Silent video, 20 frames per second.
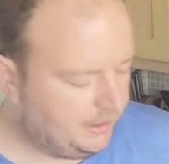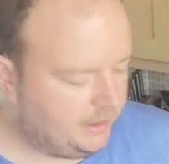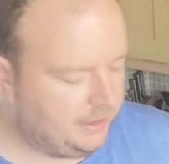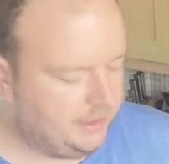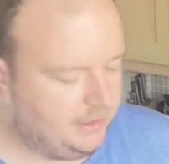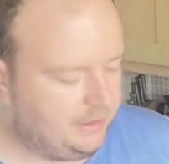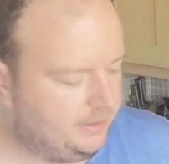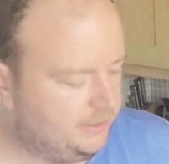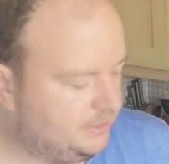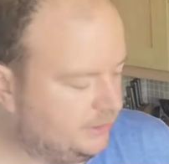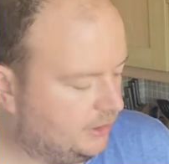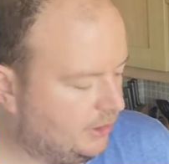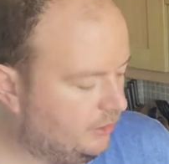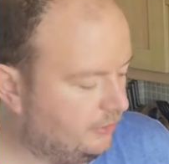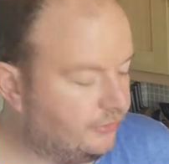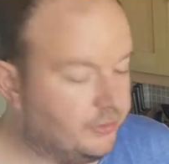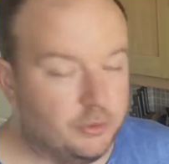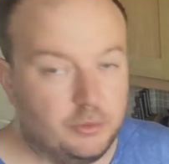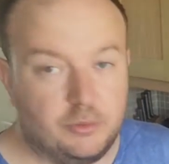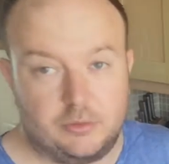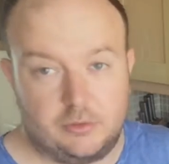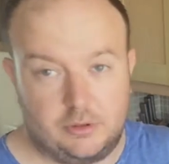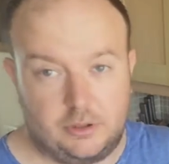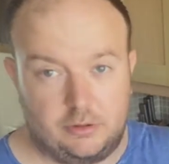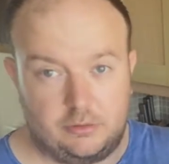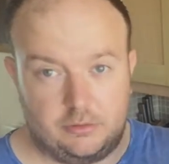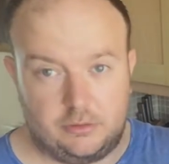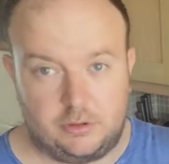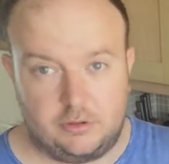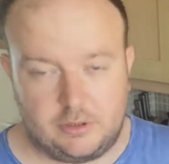And to go through,
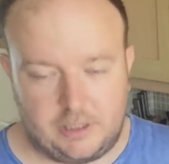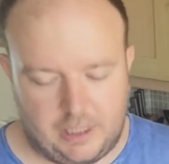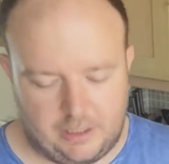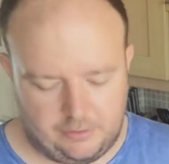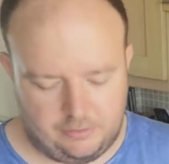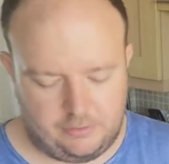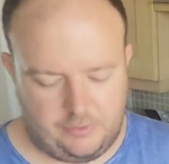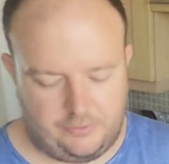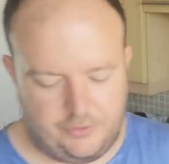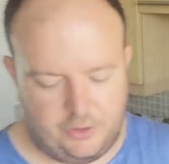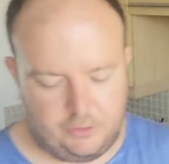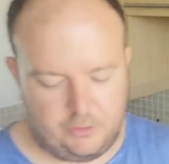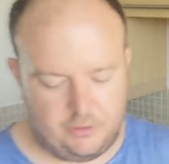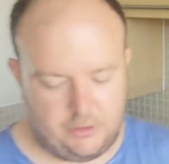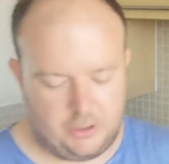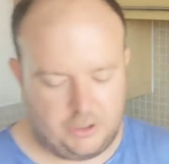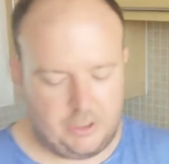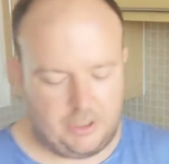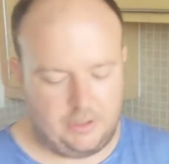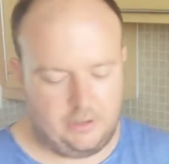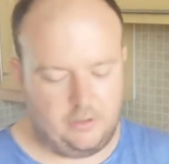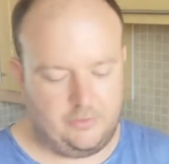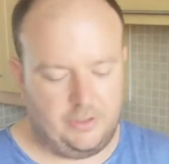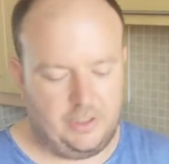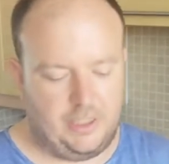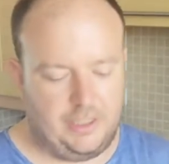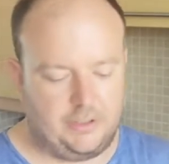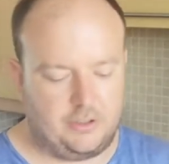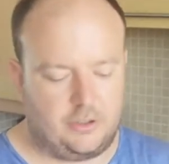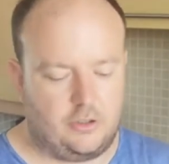they'll get reviewed on the channel over
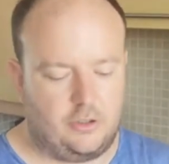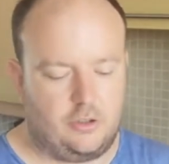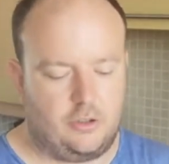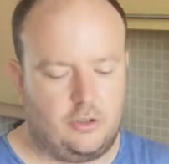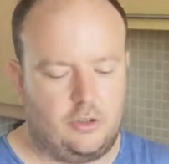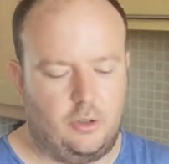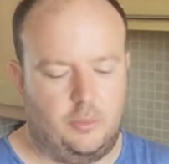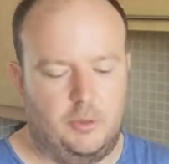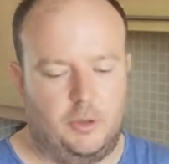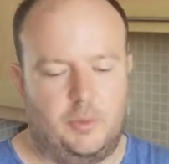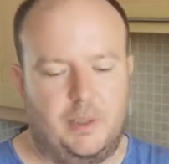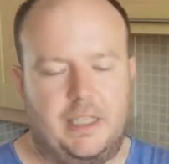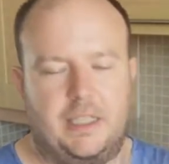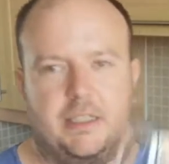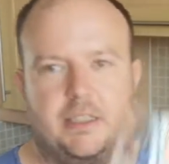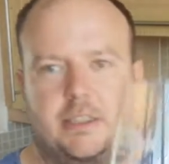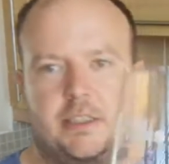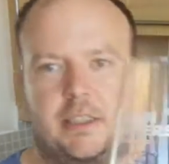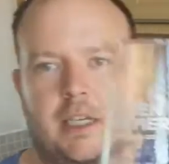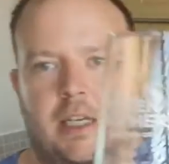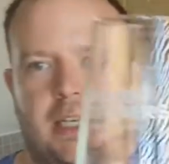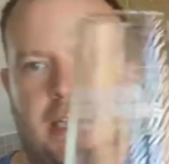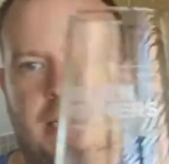the next couple of weeks.